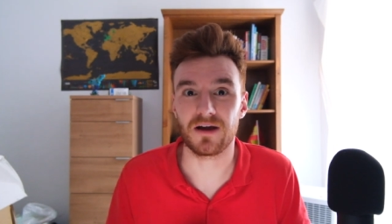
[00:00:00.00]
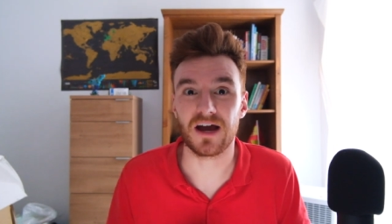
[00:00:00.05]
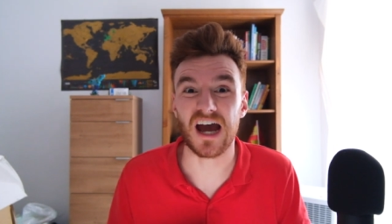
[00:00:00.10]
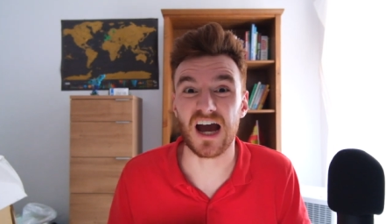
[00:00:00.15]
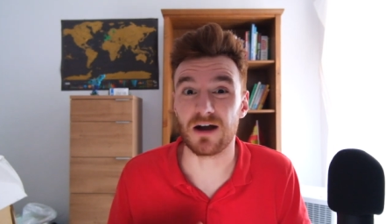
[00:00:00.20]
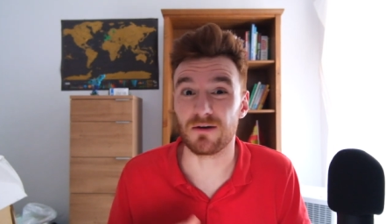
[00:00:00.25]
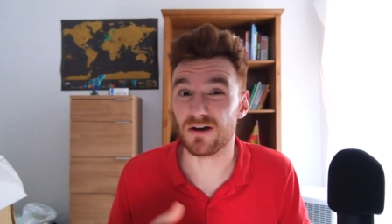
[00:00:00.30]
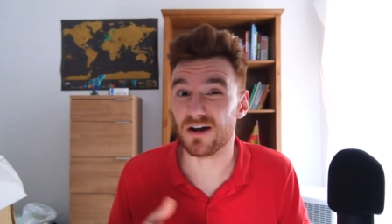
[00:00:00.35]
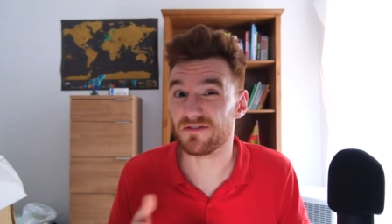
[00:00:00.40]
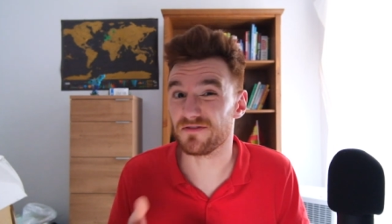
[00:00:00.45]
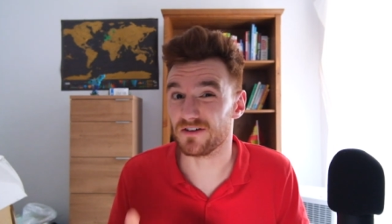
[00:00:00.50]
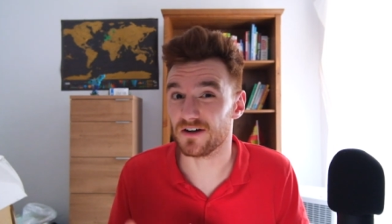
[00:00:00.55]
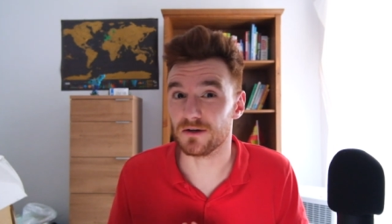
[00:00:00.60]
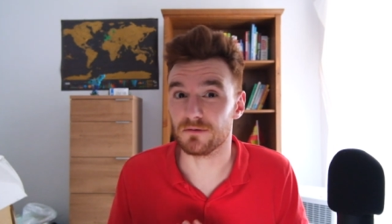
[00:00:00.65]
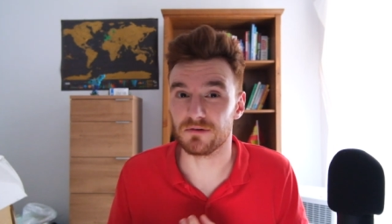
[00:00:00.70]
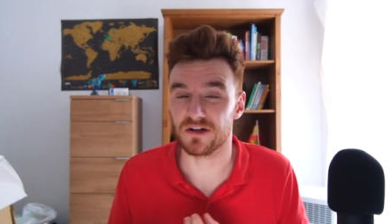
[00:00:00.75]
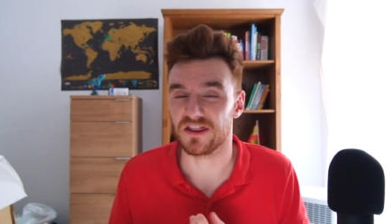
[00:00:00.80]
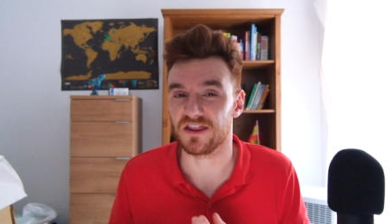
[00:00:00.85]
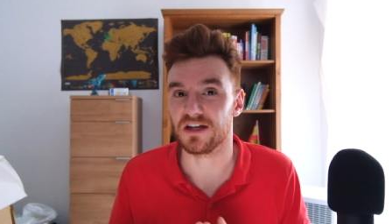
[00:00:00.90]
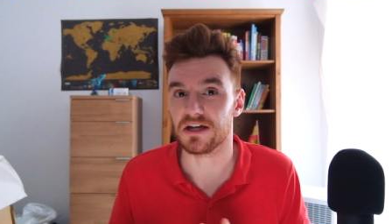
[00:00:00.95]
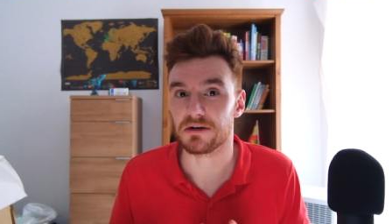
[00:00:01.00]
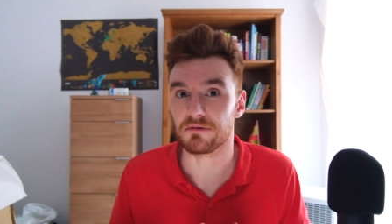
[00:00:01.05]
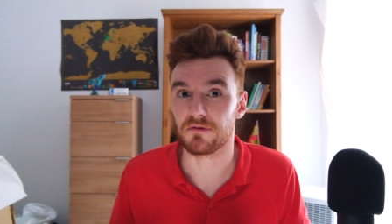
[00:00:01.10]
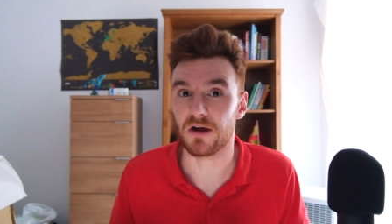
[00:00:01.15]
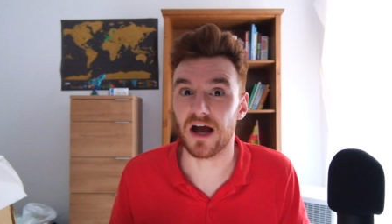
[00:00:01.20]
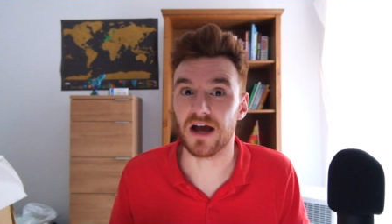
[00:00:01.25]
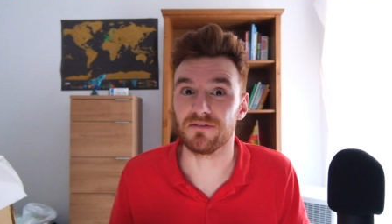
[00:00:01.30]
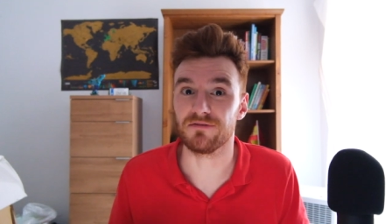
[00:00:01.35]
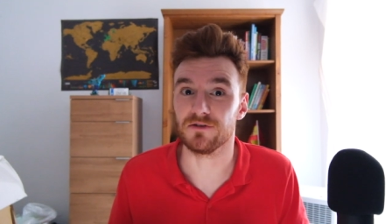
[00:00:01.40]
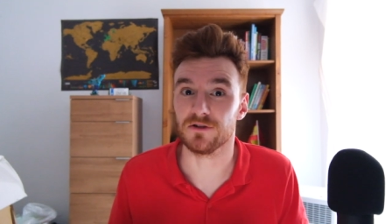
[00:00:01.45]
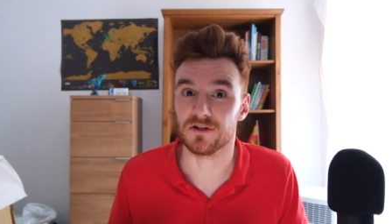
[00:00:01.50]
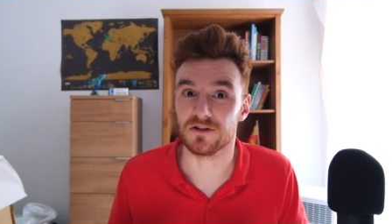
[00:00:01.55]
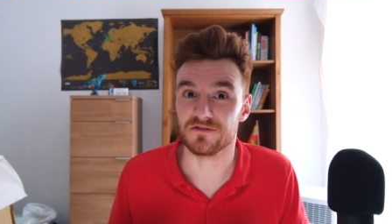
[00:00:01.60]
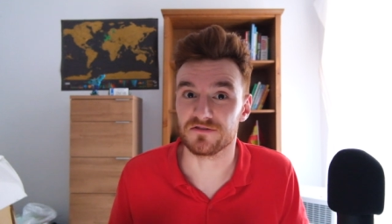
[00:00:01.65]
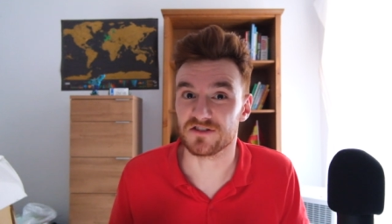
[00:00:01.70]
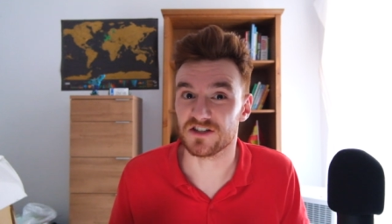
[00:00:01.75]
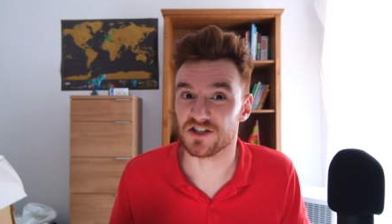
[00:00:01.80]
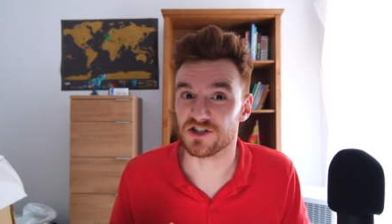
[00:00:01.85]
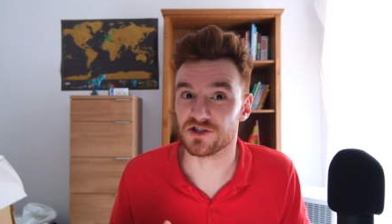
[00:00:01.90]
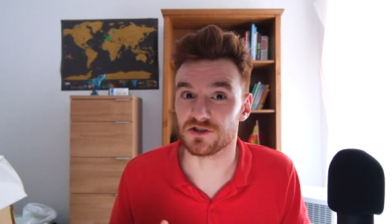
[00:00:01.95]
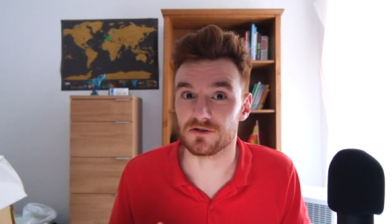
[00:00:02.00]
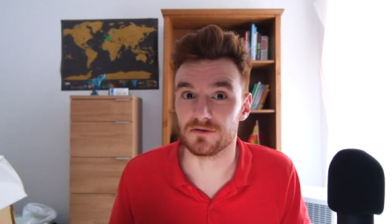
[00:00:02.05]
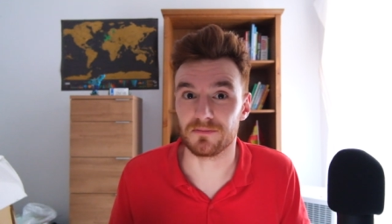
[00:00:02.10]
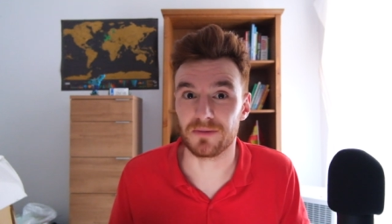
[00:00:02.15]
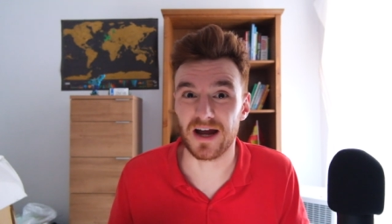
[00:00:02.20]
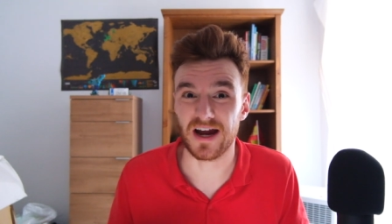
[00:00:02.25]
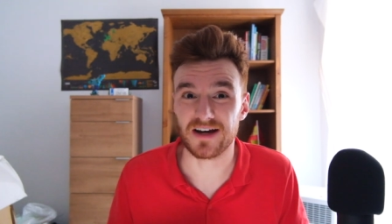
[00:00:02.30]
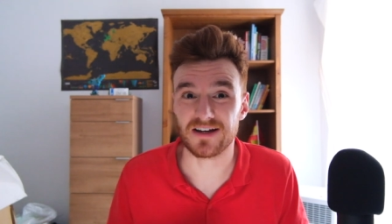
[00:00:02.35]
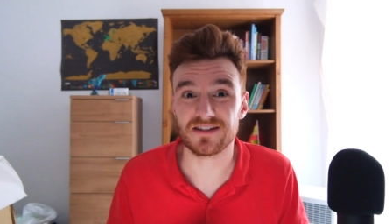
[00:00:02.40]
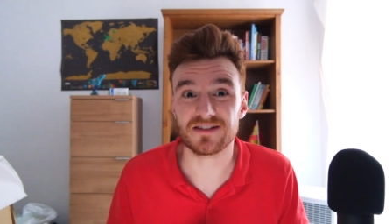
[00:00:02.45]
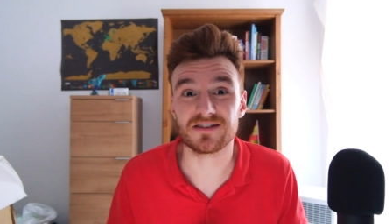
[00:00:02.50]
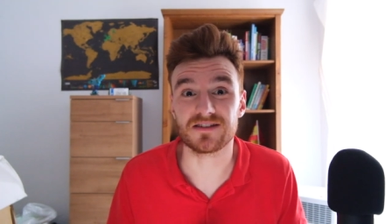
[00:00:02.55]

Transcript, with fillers: However, with the arrival of digital banks,